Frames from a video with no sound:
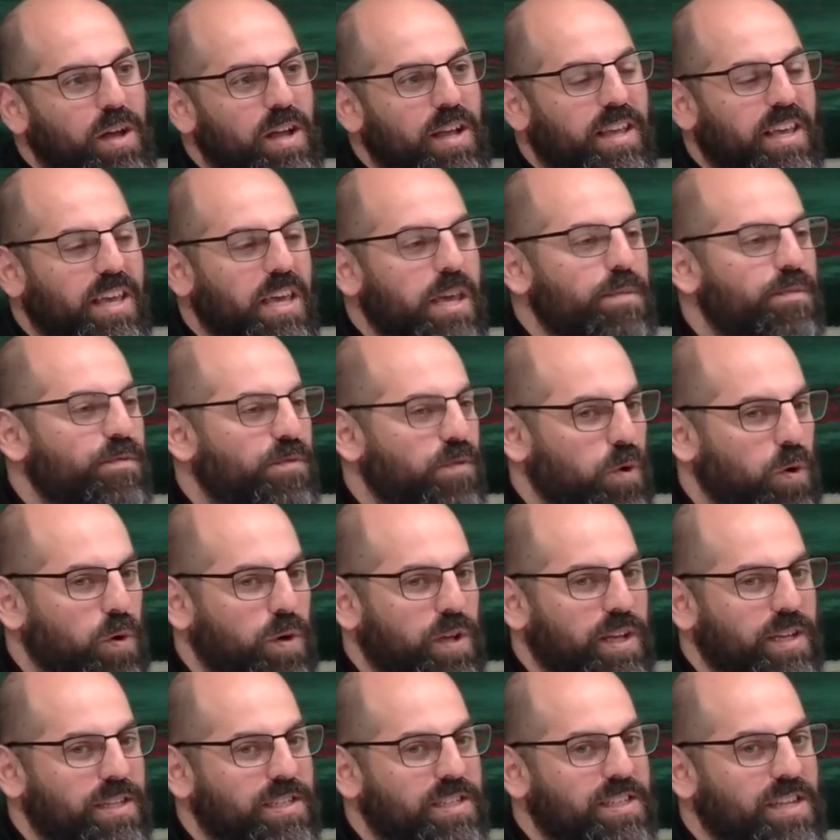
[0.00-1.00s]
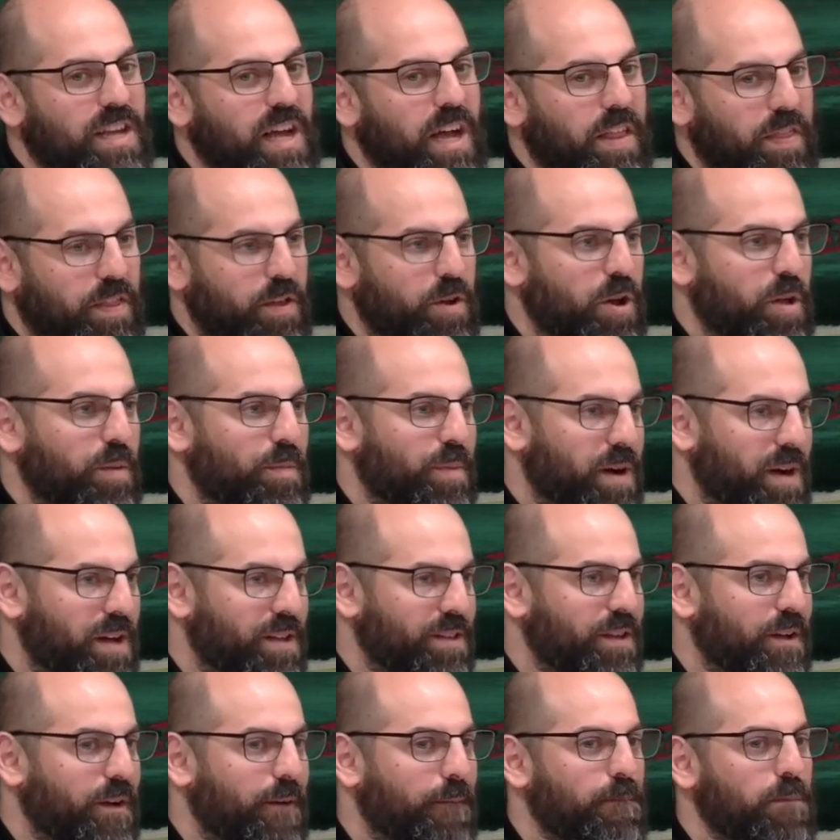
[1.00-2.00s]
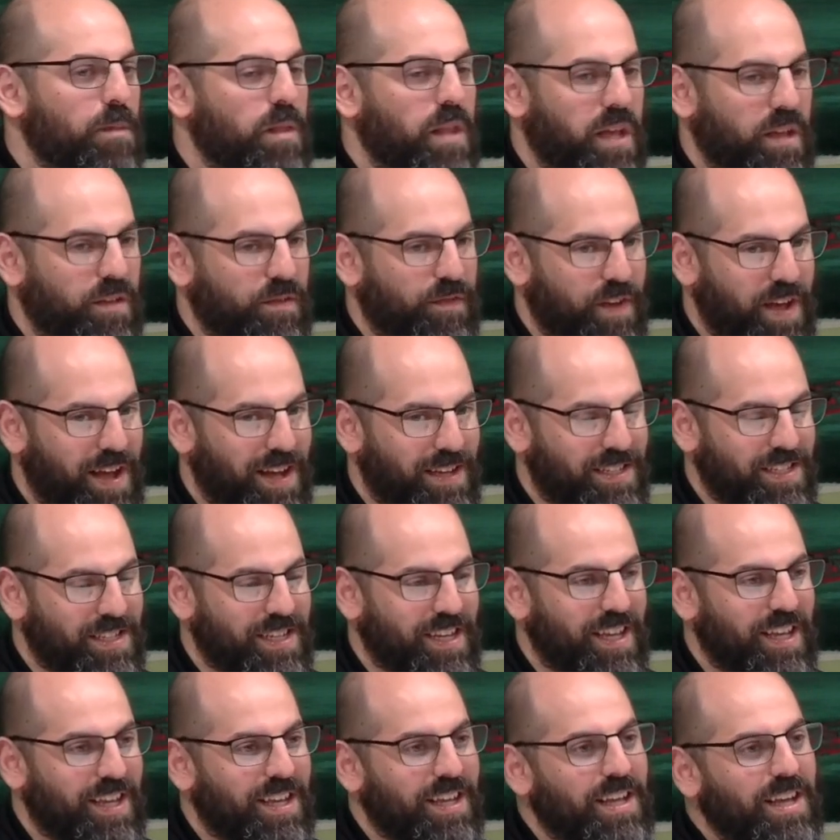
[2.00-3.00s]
keep focused on their ibadah, like fasting,